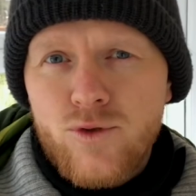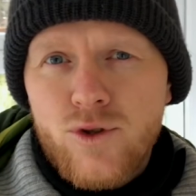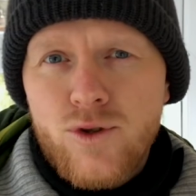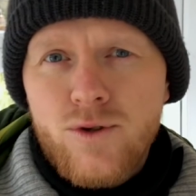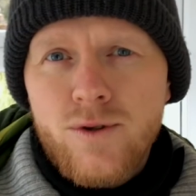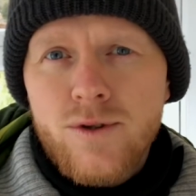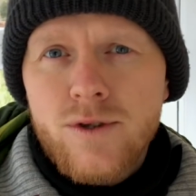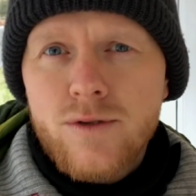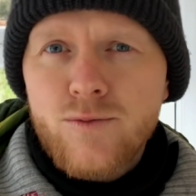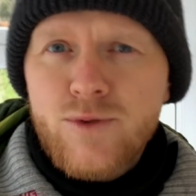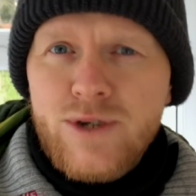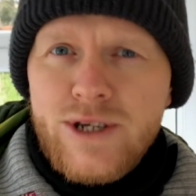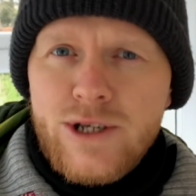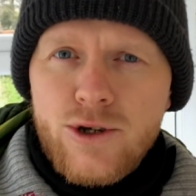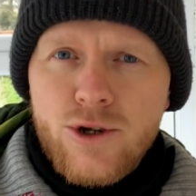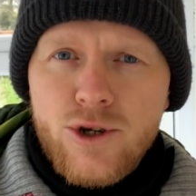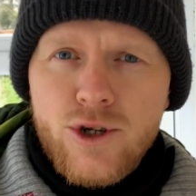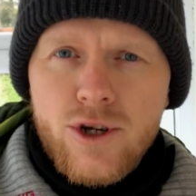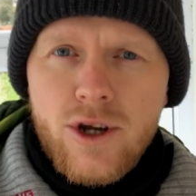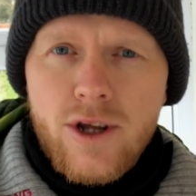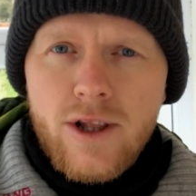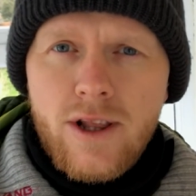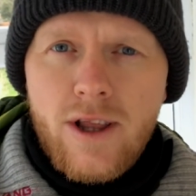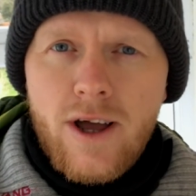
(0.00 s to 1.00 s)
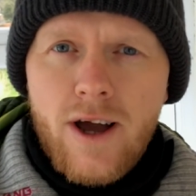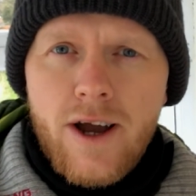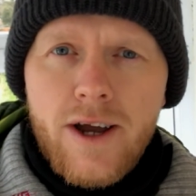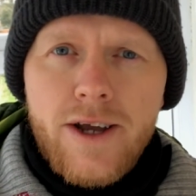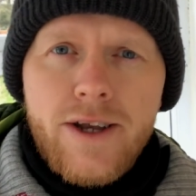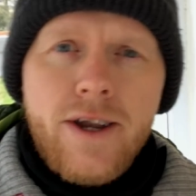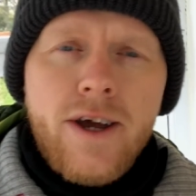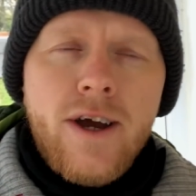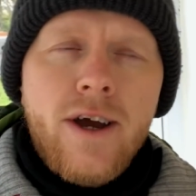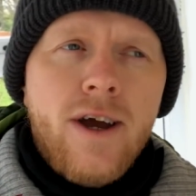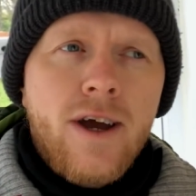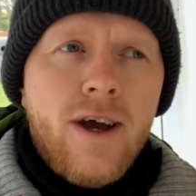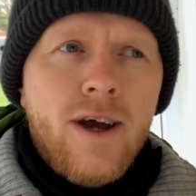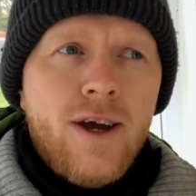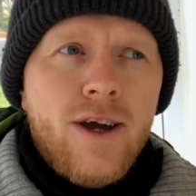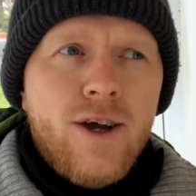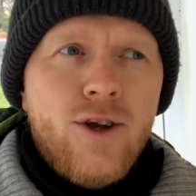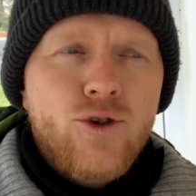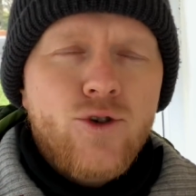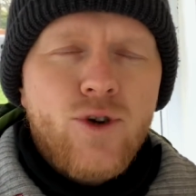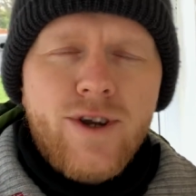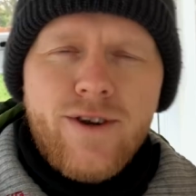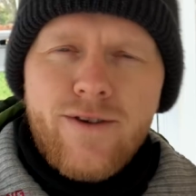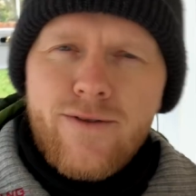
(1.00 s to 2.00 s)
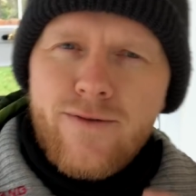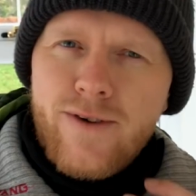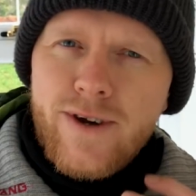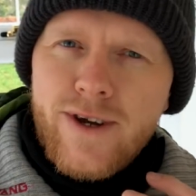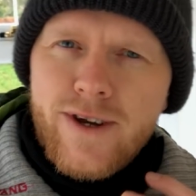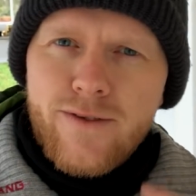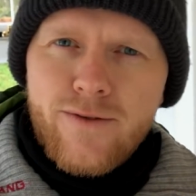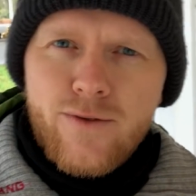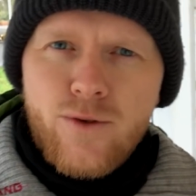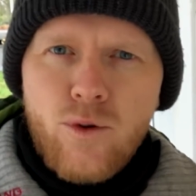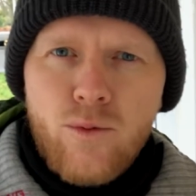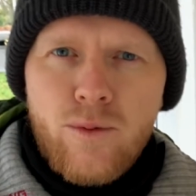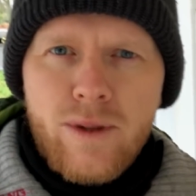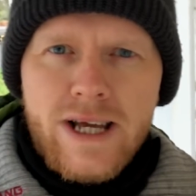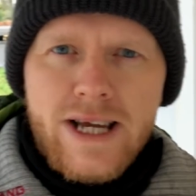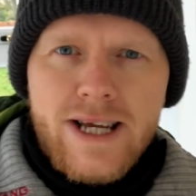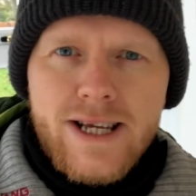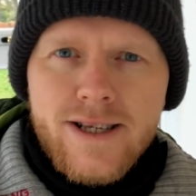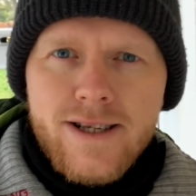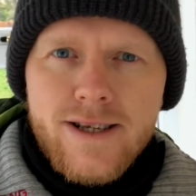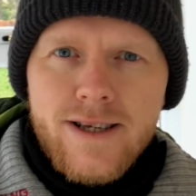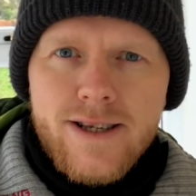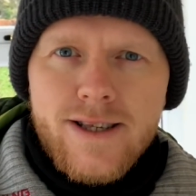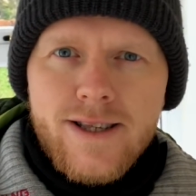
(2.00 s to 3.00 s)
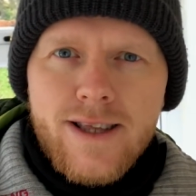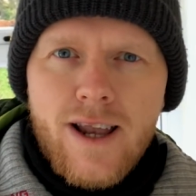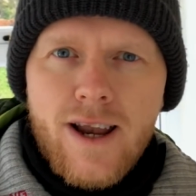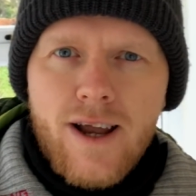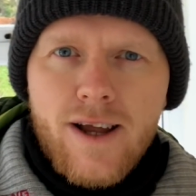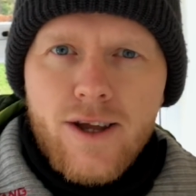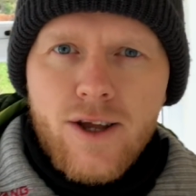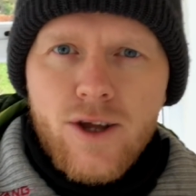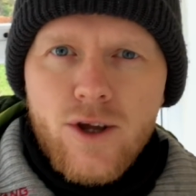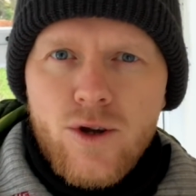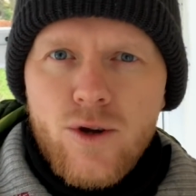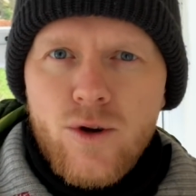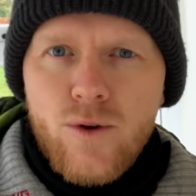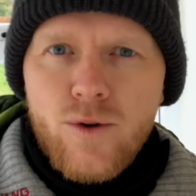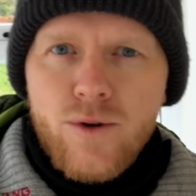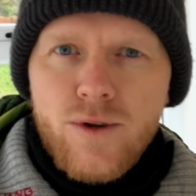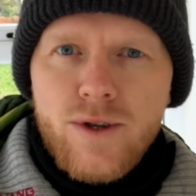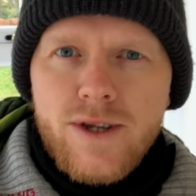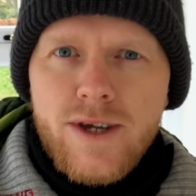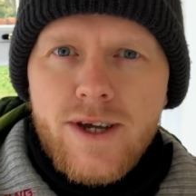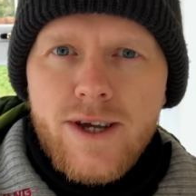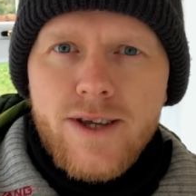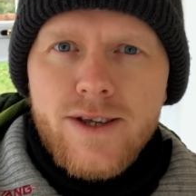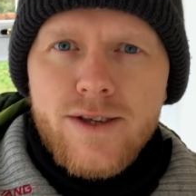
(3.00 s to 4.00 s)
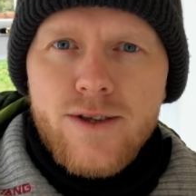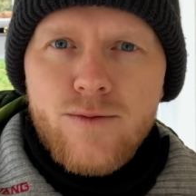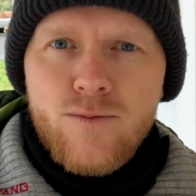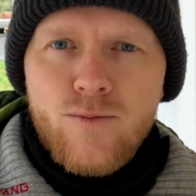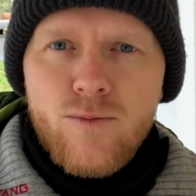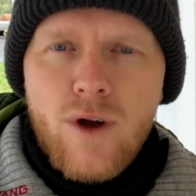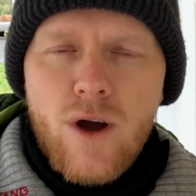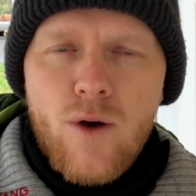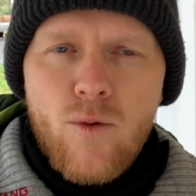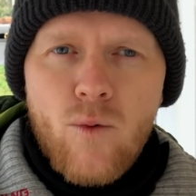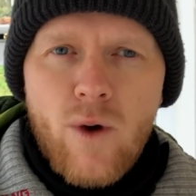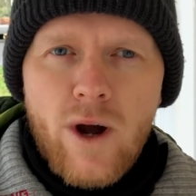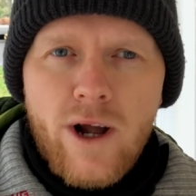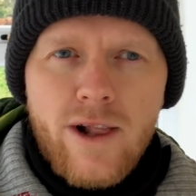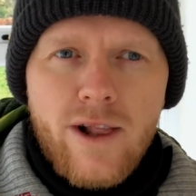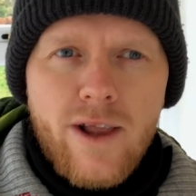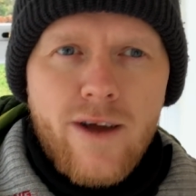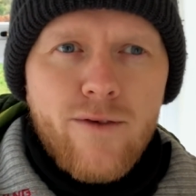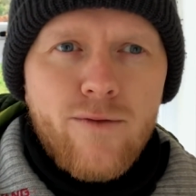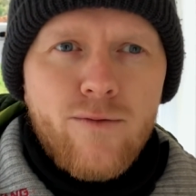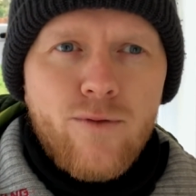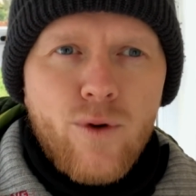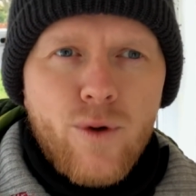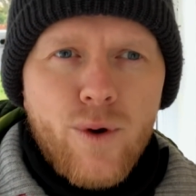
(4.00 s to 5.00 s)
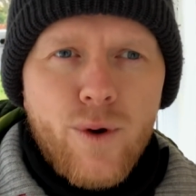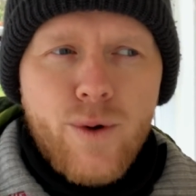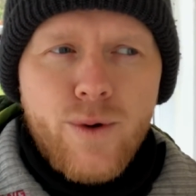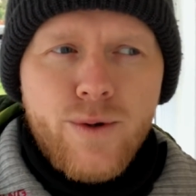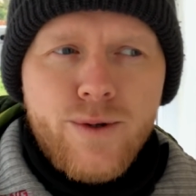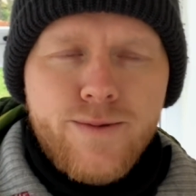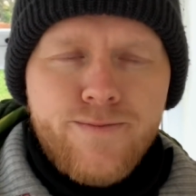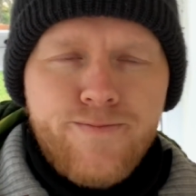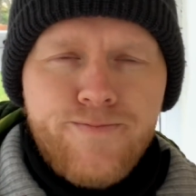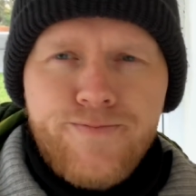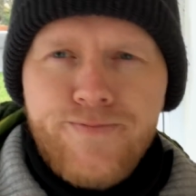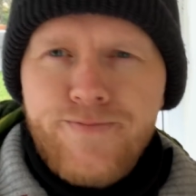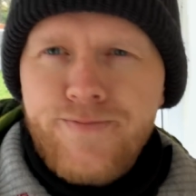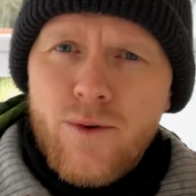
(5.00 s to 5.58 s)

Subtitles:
doing some research online, trying to find a few places that I can go and take some wildlife photos.